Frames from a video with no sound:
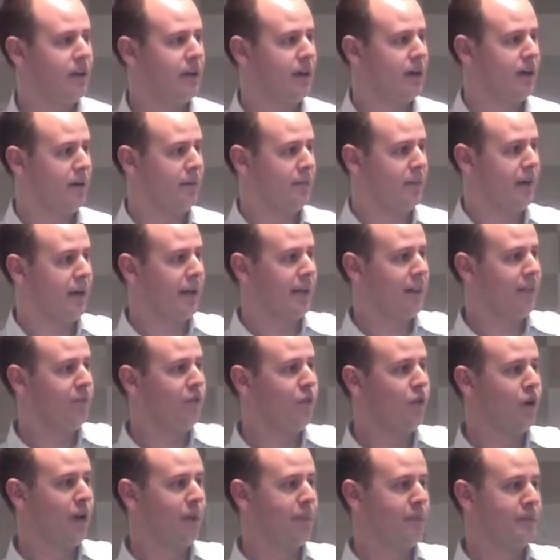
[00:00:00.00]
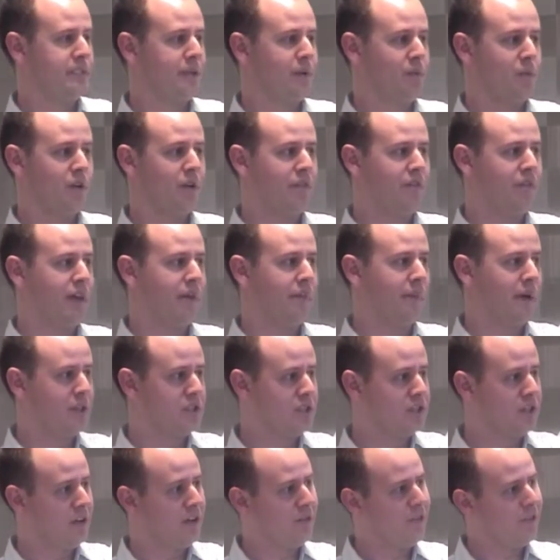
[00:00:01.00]
Another 14% would have
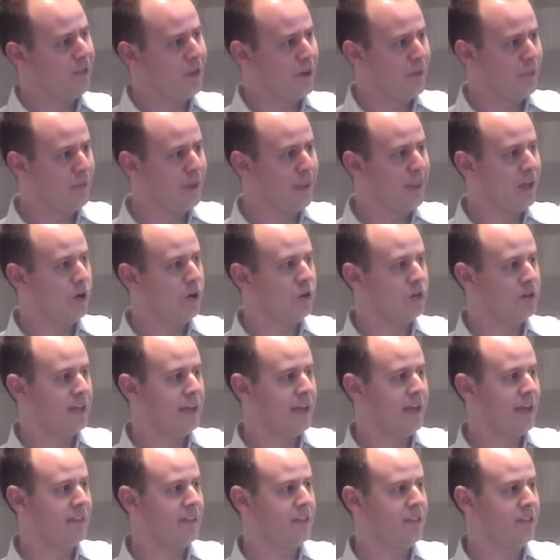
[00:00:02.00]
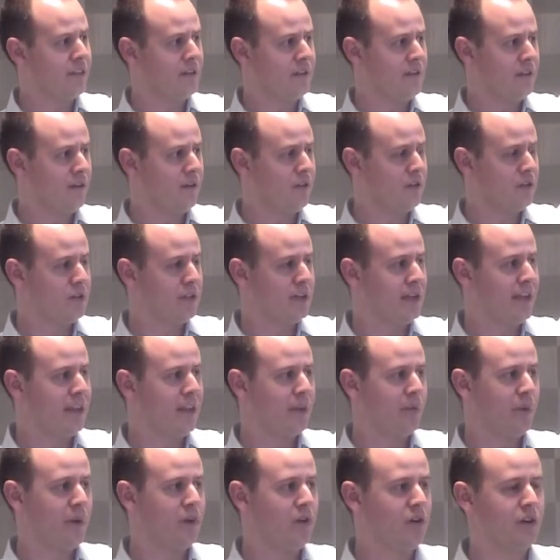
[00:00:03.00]
emailed. So like really
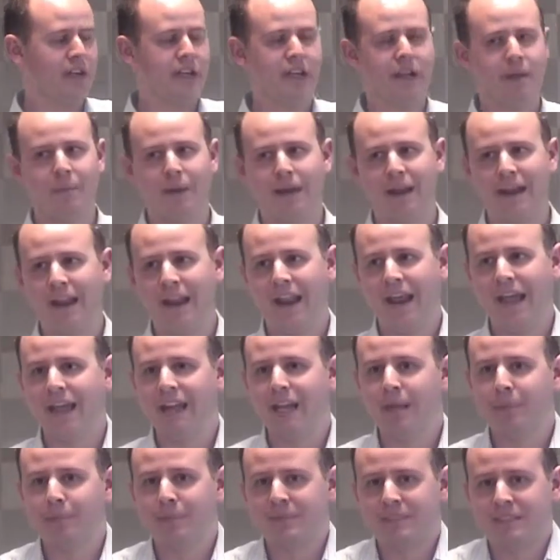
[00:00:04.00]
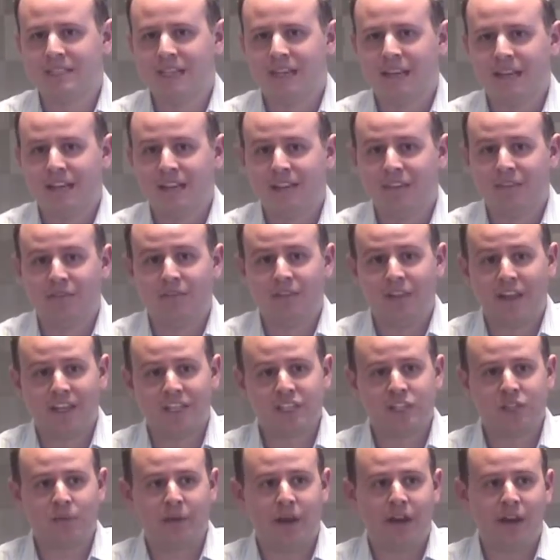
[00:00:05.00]
altogether we're looking at about an 80%
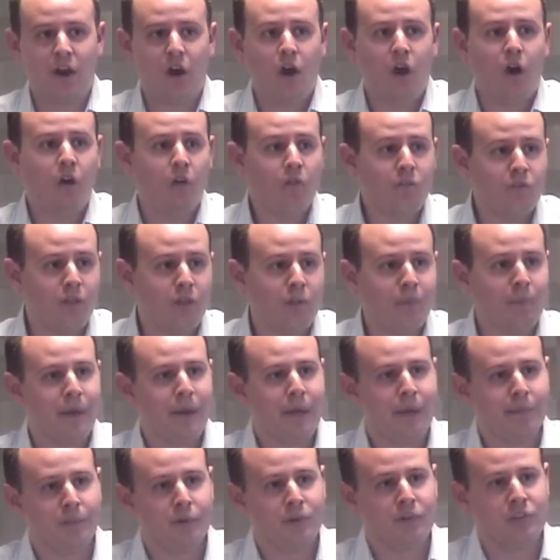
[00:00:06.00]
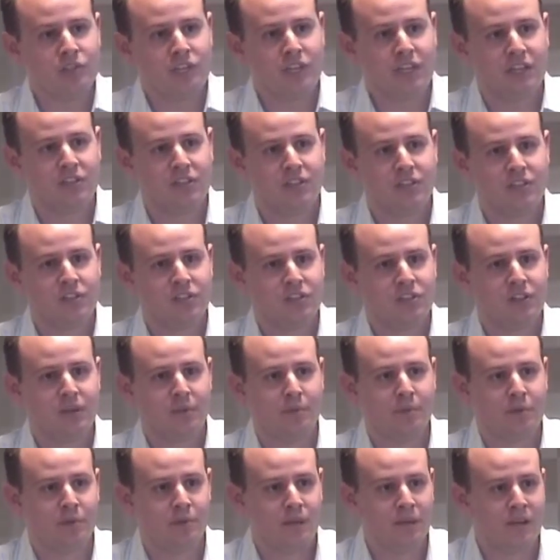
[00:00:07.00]
deflection rate of the people who chat to the
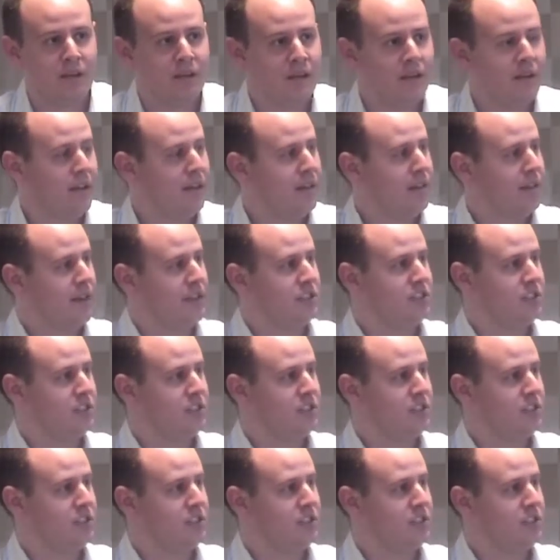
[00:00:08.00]
CyberTwin.